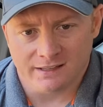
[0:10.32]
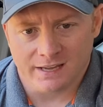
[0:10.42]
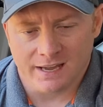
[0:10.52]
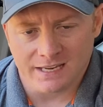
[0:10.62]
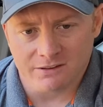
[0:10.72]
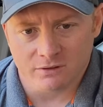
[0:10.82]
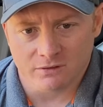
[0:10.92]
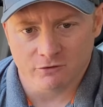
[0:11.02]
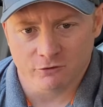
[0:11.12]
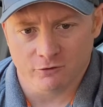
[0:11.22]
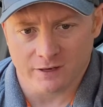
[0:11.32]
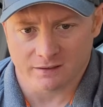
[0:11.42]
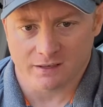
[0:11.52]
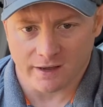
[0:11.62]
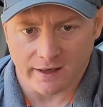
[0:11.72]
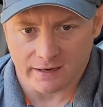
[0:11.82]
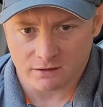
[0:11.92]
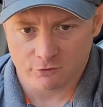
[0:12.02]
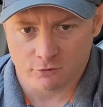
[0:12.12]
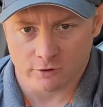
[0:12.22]
the Haven Fit
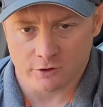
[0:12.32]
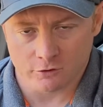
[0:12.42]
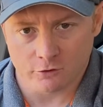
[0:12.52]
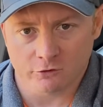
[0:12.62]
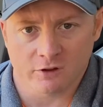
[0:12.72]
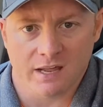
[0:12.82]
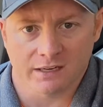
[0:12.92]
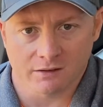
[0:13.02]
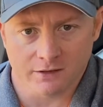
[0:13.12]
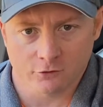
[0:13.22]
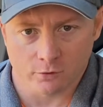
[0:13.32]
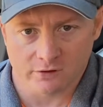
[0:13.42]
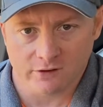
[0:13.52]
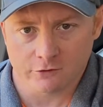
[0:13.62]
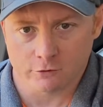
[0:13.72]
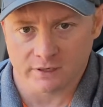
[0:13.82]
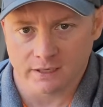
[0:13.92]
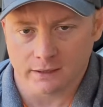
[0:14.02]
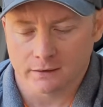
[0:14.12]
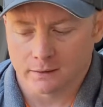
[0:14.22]
Guide for your new sliding glass door accessory
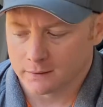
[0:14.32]
kit.